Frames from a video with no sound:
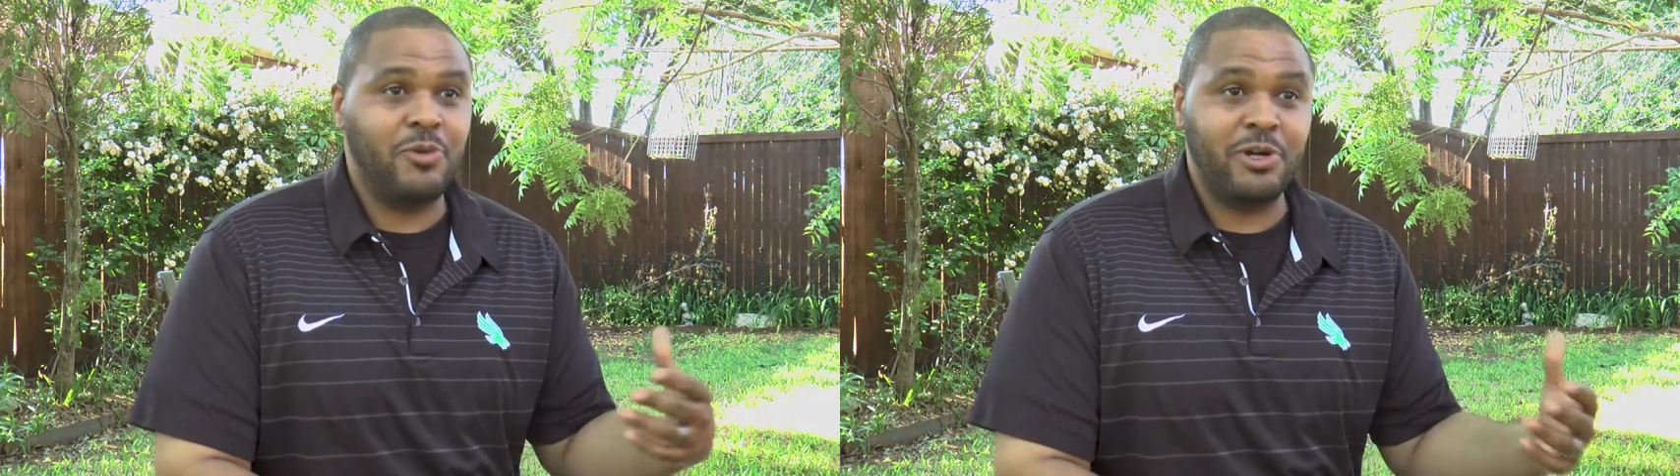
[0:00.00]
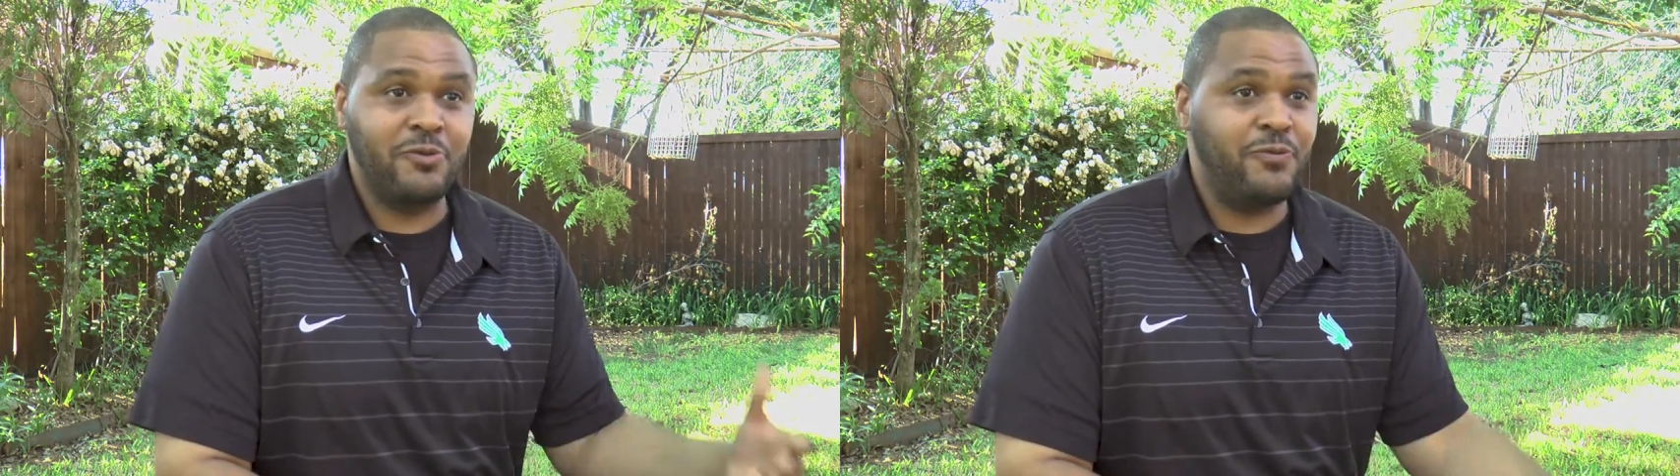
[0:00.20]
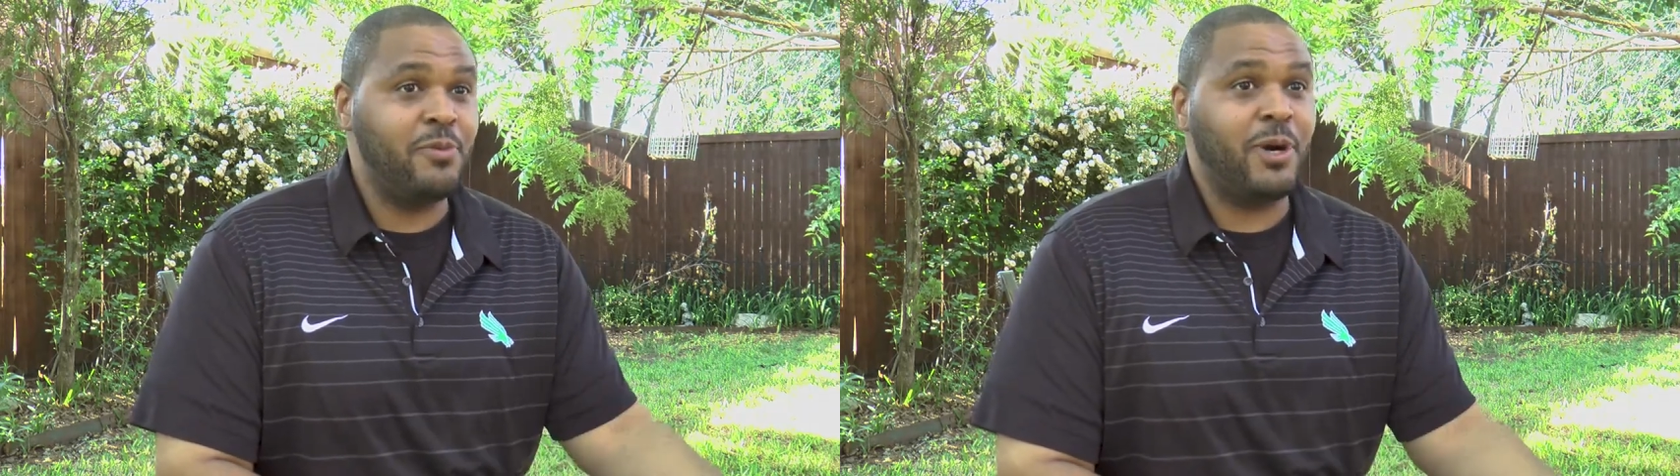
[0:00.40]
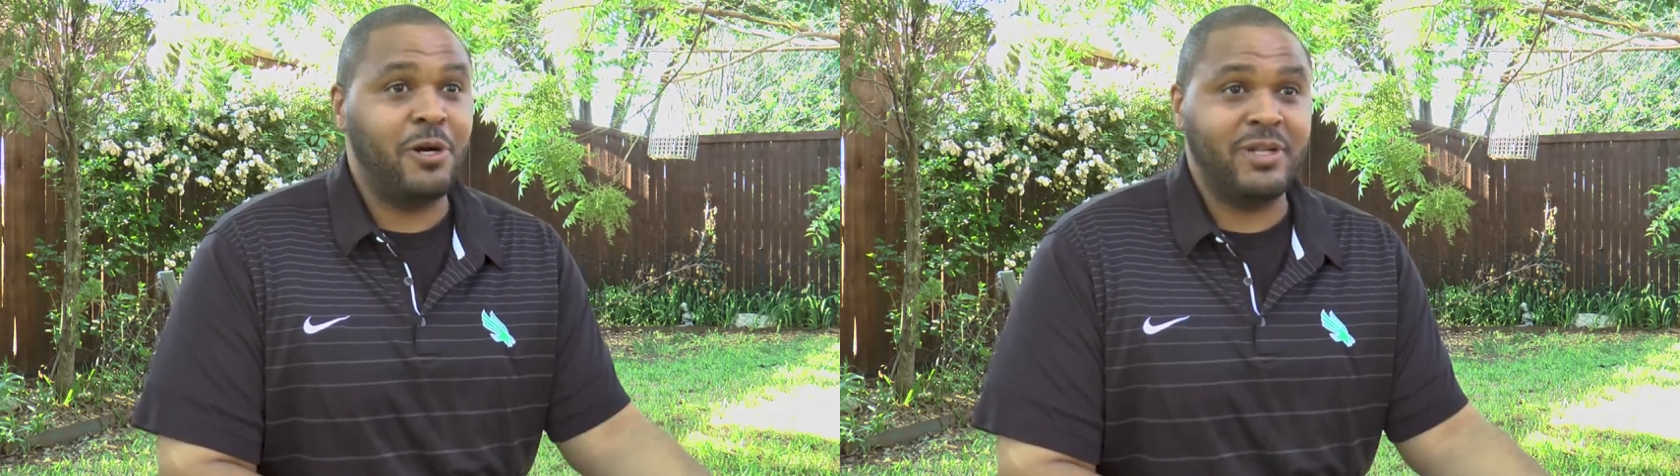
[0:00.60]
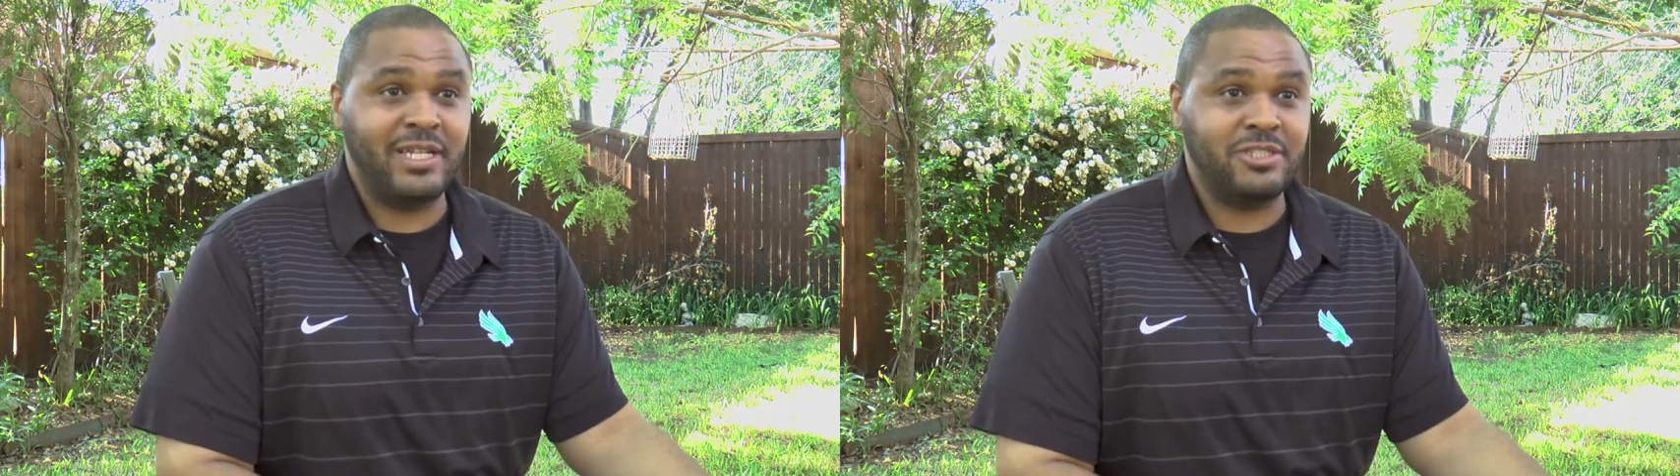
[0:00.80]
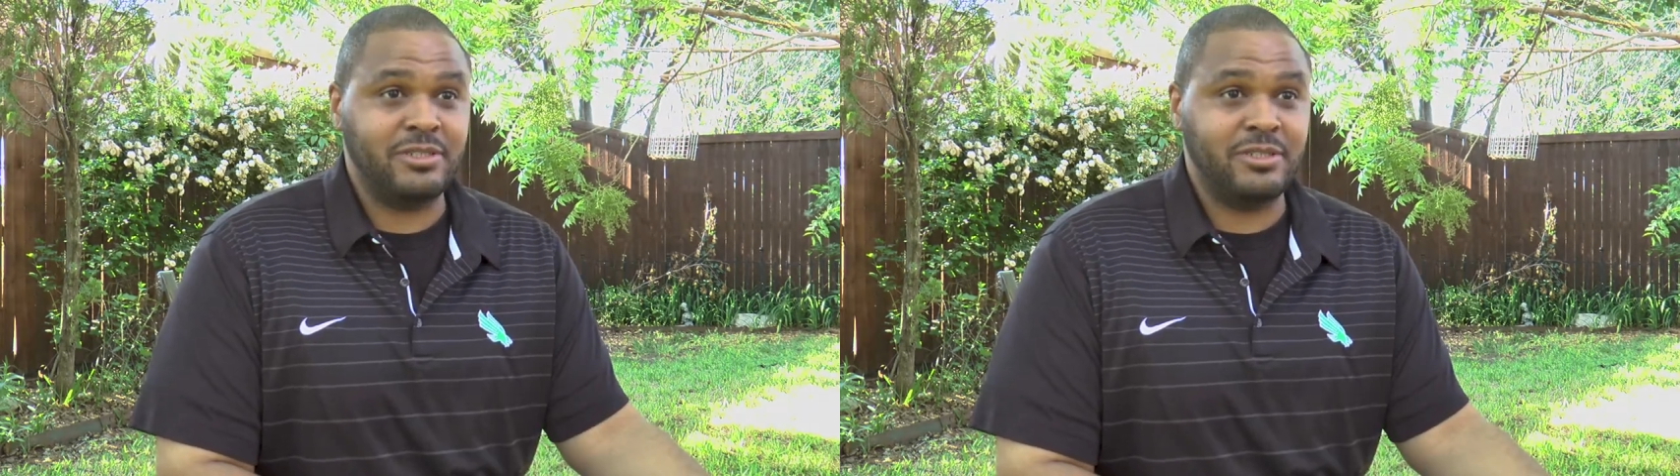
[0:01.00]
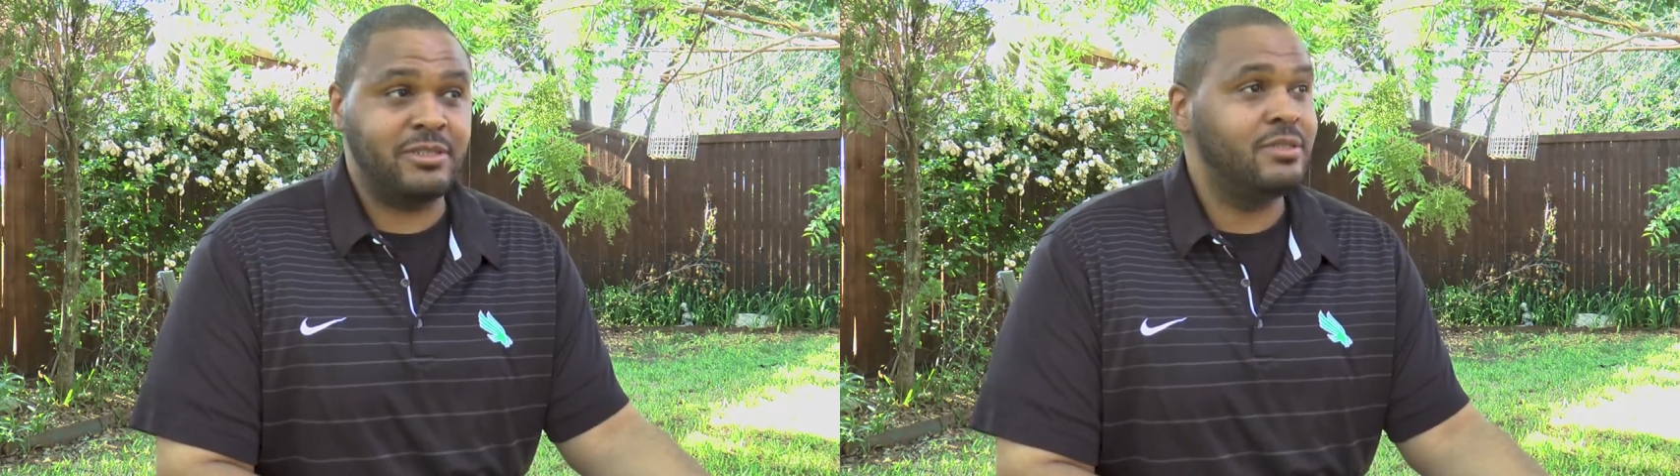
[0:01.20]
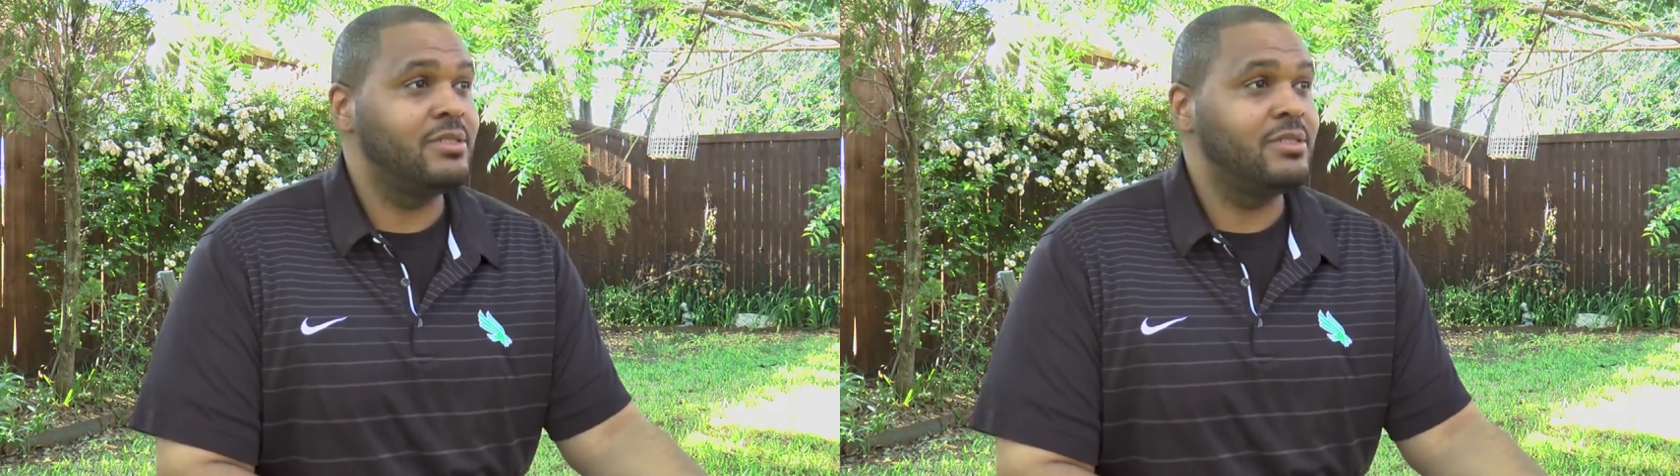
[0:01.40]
want to do football next year?